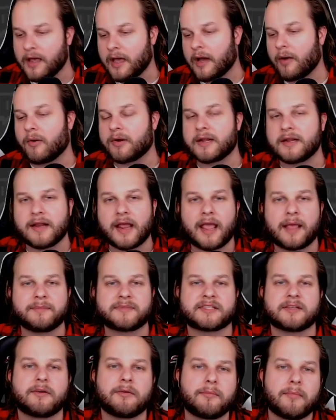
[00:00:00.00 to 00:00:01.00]
I want to name
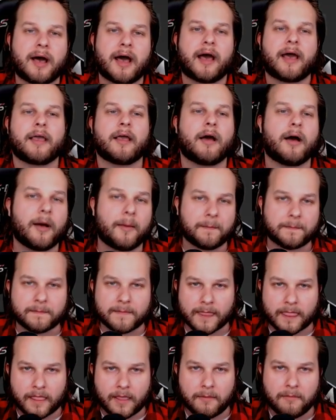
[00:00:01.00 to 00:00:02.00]
some of my um
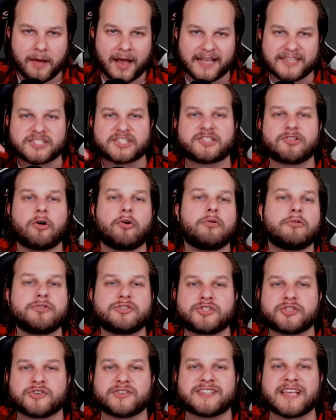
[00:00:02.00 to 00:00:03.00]
my
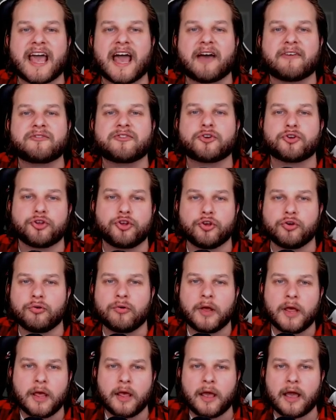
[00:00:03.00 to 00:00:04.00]
soldiers after you.
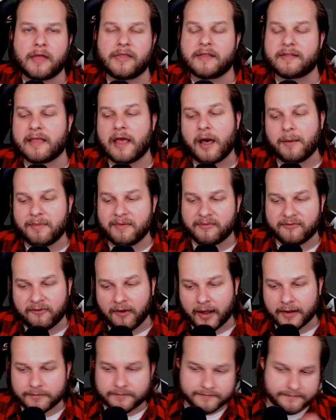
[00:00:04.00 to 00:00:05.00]
I think that'll be
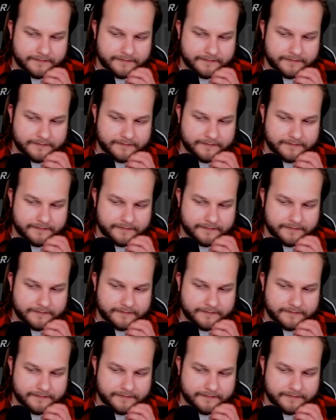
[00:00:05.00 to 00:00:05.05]
fun.